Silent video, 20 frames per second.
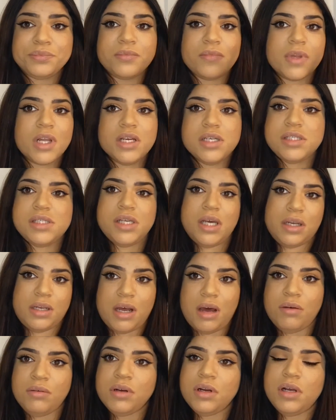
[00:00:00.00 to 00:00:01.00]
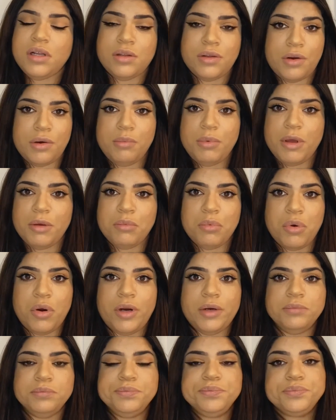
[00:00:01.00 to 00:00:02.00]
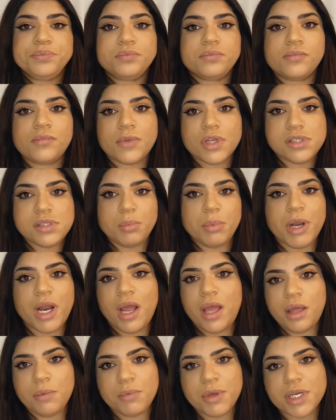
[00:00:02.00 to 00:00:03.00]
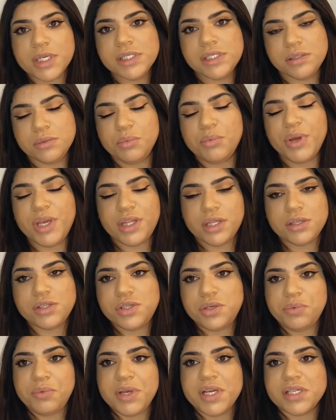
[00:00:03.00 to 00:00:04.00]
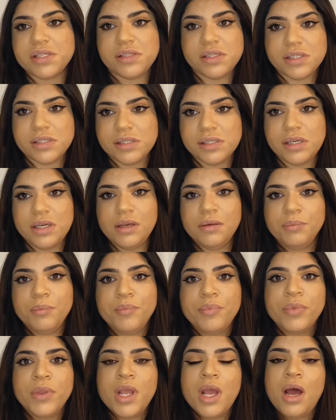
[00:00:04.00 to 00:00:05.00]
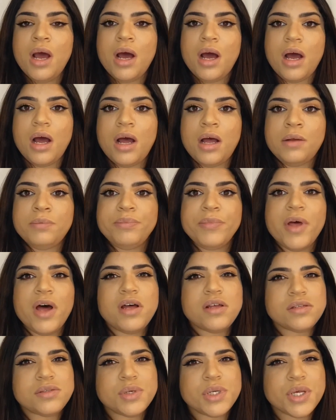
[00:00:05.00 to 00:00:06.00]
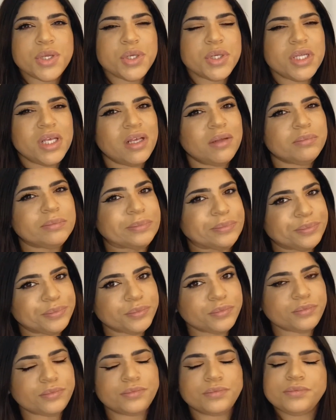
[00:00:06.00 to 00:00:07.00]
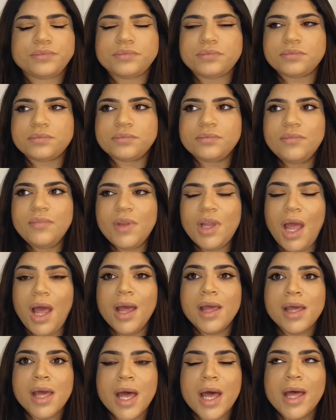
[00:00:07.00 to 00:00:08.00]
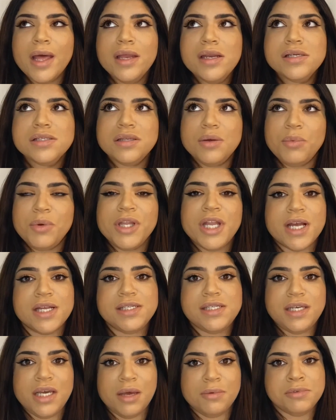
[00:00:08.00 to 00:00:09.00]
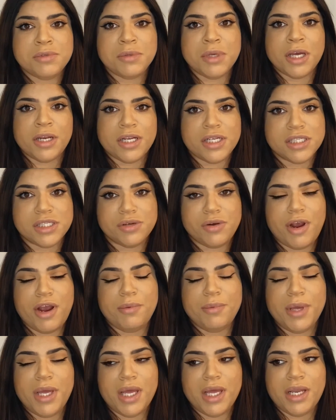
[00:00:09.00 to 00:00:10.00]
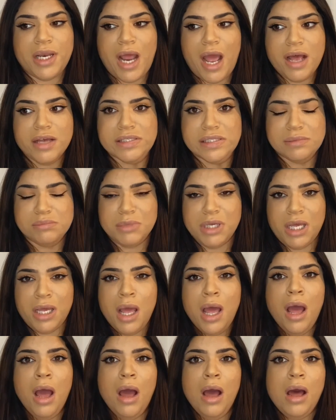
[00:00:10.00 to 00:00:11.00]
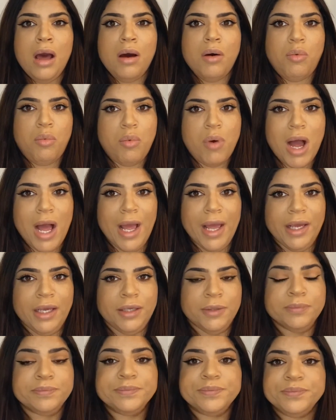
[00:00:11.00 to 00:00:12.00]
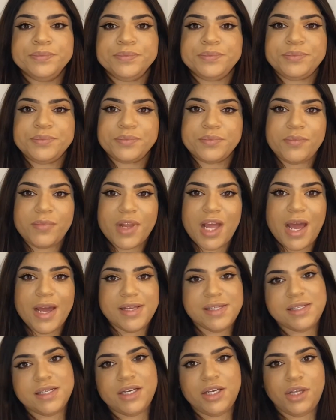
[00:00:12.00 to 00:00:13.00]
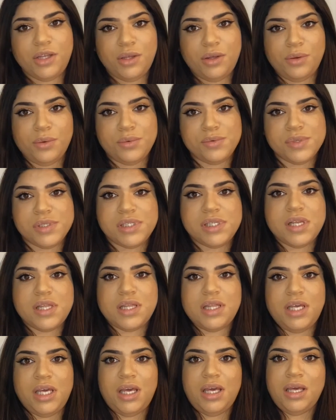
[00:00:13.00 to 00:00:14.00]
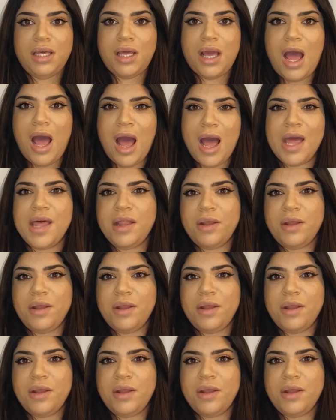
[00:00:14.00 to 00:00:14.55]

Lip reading: stand out a little bit more. But I am gonna wait the 2 weeks to see. Also, another thing, I had someone that DM'd me on Instagram and asked me why I didn't use the I